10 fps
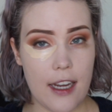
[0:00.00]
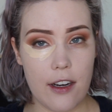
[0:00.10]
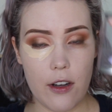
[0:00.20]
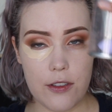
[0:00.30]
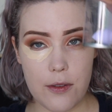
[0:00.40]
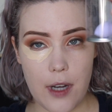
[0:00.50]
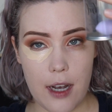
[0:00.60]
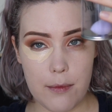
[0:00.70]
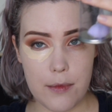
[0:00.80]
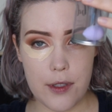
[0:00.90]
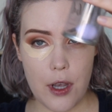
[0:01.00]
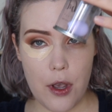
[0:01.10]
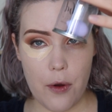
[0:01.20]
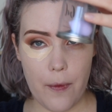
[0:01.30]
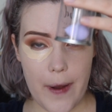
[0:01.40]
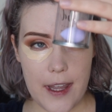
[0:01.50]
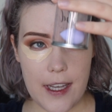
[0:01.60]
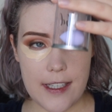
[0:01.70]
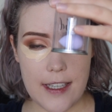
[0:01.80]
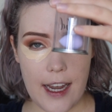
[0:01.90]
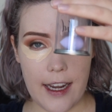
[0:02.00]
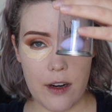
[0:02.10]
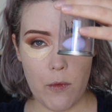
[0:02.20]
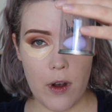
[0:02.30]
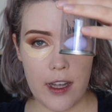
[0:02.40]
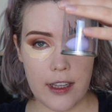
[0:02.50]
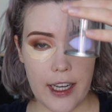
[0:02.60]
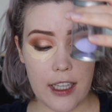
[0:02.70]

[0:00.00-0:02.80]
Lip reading: and it also comes with a second one,